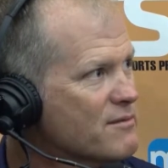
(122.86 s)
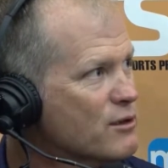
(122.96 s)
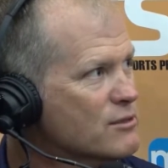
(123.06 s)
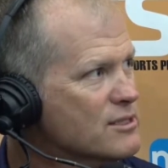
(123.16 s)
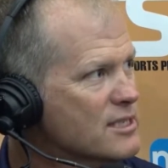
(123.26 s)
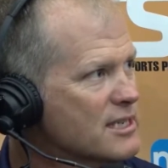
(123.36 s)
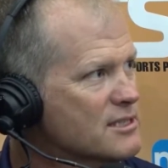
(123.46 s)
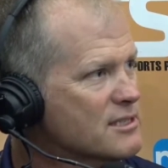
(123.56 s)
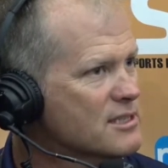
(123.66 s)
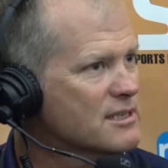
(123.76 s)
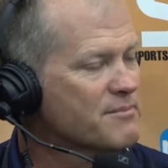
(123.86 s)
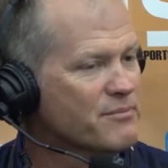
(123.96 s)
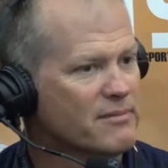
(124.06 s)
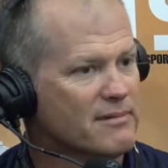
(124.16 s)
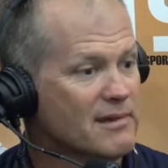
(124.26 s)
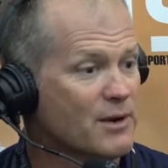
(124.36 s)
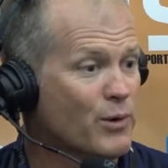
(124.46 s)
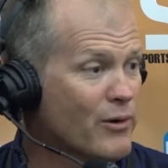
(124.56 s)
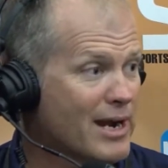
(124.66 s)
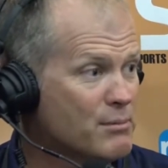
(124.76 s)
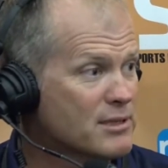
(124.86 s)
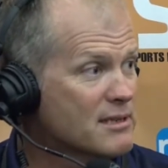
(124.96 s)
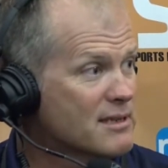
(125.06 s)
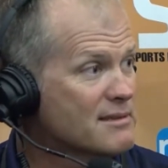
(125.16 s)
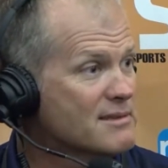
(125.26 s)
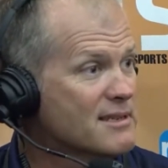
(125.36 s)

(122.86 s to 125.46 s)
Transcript: losing seasons, and we were able to